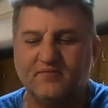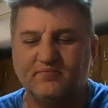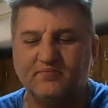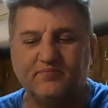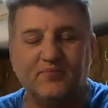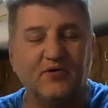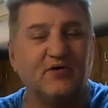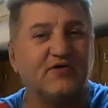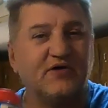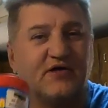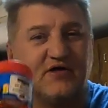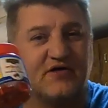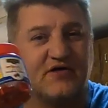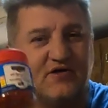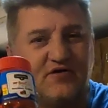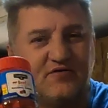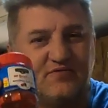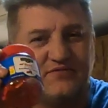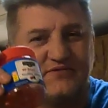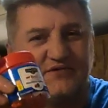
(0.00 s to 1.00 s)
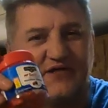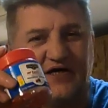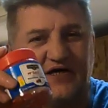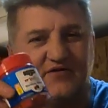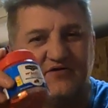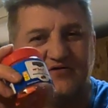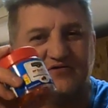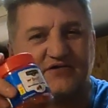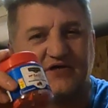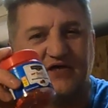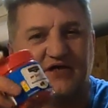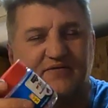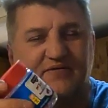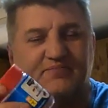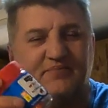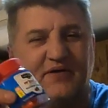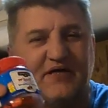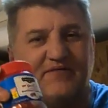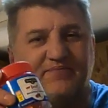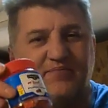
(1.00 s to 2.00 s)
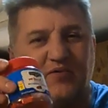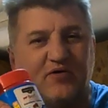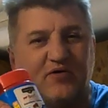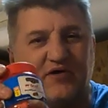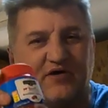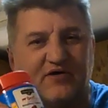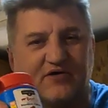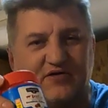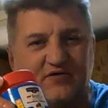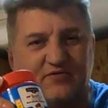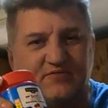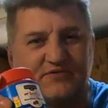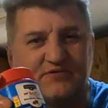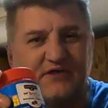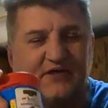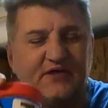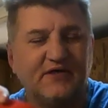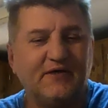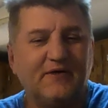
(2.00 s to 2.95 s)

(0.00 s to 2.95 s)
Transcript: bouillon cubes. I use uh, beef bouillon cubes